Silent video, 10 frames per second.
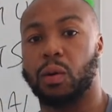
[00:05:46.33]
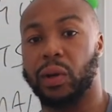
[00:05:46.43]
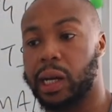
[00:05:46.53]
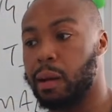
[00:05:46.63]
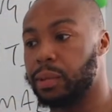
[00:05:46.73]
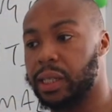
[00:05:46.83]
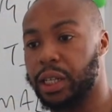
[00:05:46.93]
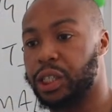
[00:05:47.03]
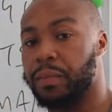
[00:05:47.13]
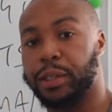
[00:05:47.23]
when it comes to
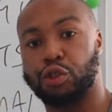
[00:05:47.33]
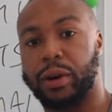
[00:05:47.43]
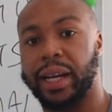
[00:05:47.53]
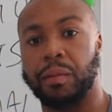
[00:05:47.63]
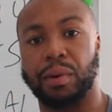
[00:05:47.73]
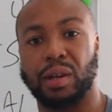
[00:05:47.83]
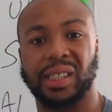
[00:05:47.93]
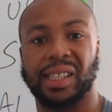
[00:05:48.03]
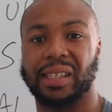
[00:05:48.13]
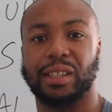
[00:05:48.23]
the gym and training
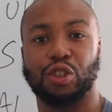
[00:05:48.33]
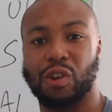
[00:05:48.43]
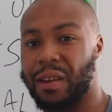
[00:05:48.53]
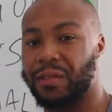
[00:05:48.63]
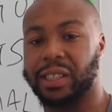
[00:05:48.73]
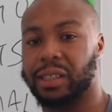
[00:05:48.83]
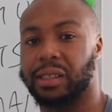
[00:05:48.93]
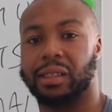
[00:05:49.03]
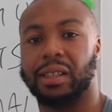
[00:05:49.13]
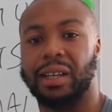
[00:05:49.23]
because the, the drive isn't,